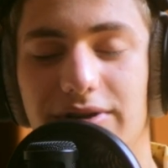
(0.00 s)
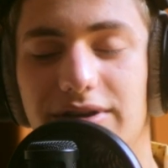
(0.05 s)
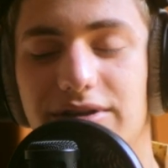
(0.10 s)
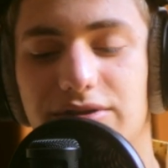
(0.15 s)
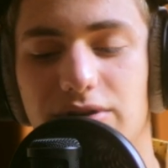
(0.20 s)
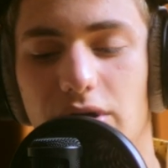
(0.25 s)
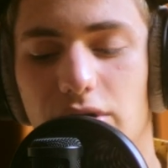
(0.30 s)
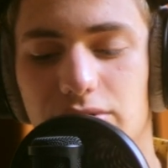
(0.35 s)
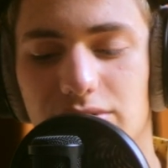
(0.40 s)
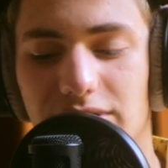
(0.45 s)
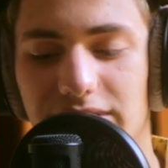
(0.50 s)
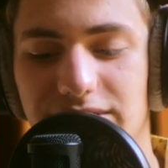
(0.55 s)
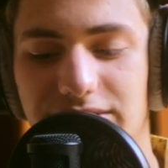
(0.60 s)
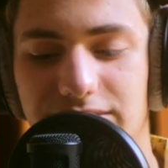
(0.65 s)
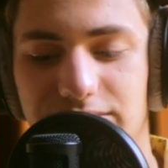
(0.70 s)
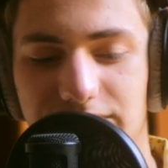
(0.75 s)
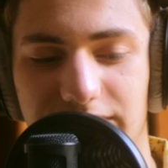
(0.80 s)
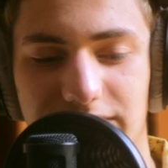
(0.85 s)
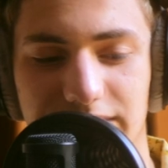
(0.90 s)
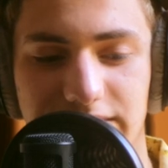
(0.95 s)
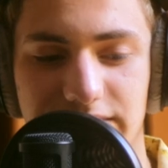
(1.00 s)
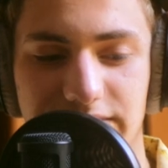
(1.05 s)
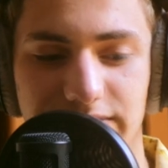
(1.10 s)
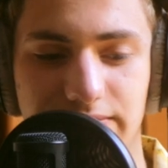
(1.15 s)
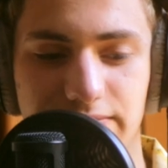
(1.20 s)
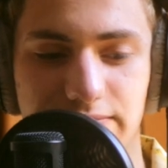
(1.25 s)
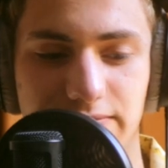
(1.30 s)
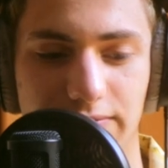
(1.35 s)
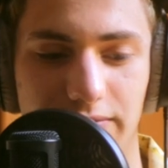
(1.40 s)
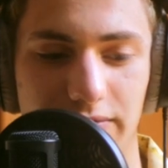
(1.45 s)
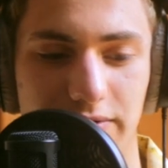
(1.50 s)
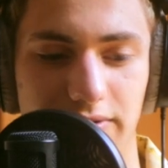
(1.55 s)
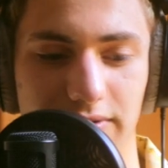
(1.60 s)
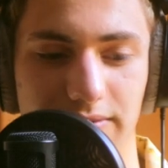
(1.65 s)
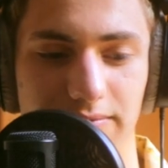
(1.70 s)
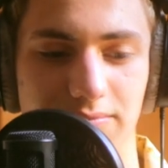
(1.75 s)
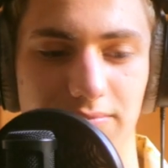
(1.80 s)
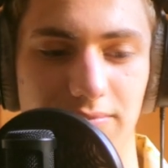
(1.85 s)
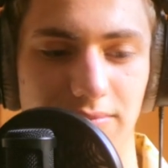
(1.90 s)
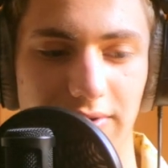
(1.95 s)
you can totally do this
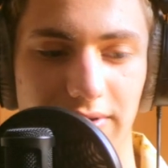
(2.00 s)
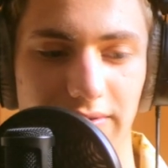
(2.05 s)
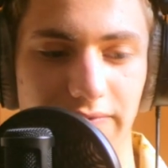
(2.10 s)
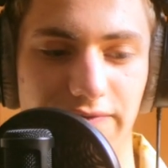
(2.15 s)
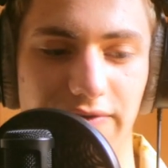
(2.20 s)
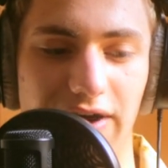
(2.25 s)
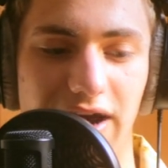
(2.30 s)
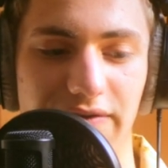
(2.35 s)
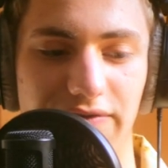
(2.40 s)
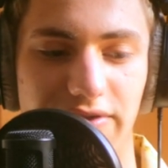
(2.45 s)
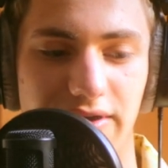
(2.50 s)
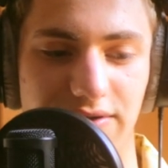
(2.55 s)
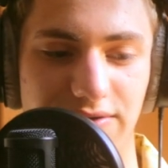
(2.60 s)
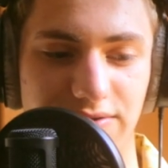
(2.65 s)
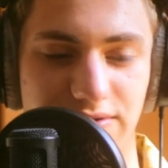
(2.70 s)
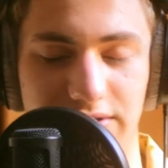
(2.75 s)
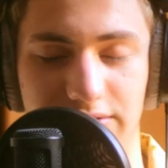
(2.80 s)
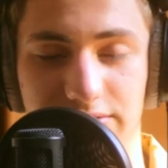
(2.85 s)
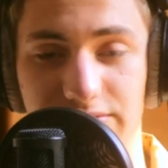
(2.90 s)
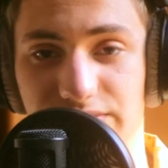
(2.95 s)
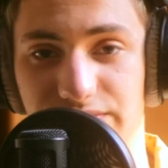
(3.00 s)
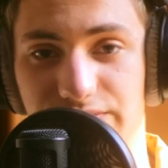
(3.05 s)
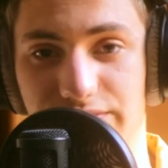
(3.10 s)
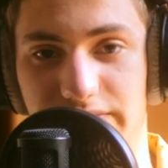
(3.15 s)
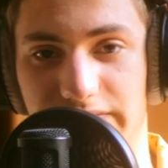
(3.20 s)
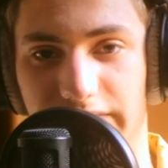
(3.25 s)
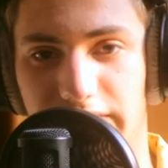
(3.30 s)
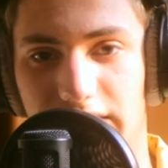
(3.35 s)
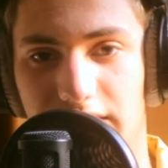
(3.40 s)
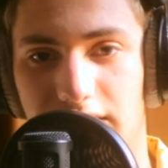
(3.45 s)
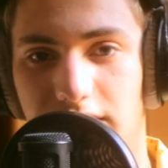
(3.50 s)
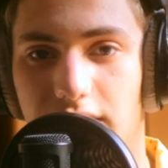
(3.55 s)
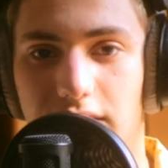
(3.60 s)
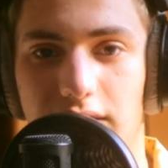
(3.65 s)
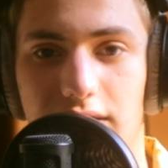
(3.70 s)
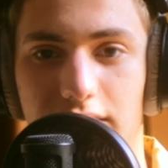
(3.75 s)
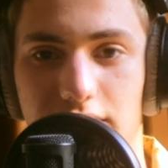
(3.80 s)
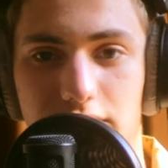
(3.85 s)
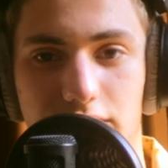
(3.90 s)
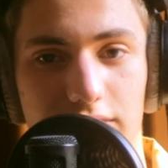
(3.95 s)
for 5,000 euros for a van,
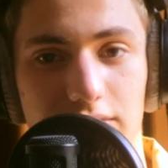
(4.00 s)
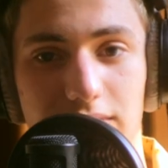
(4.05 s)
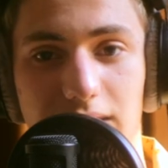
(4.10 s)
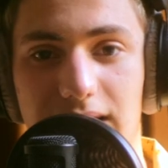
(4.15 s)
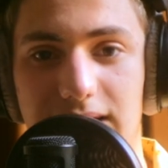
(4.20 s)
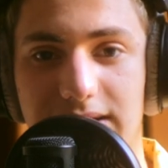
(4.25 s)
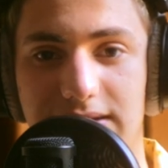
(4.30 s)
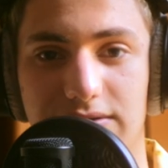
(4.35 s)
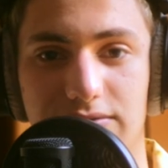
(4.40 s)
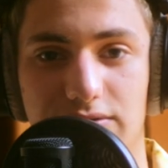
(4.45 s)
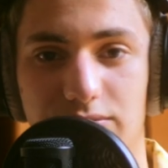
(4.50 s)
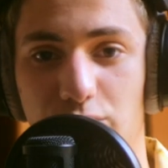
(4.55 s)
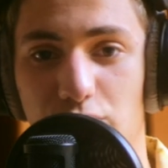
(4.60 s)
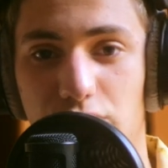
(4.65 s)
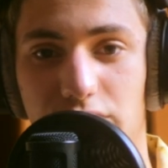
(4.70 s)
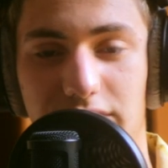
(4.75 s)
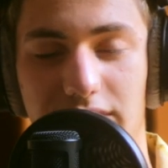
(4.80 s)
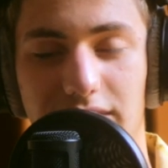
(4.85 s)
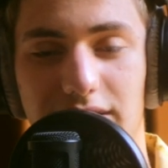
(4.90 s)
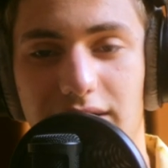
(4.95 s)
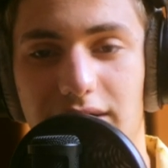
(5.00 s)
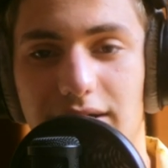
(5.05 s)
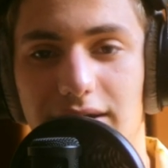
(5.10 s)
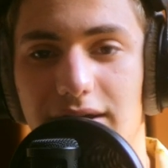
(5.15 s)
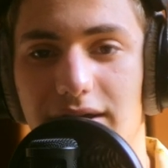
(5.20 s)
or less or more.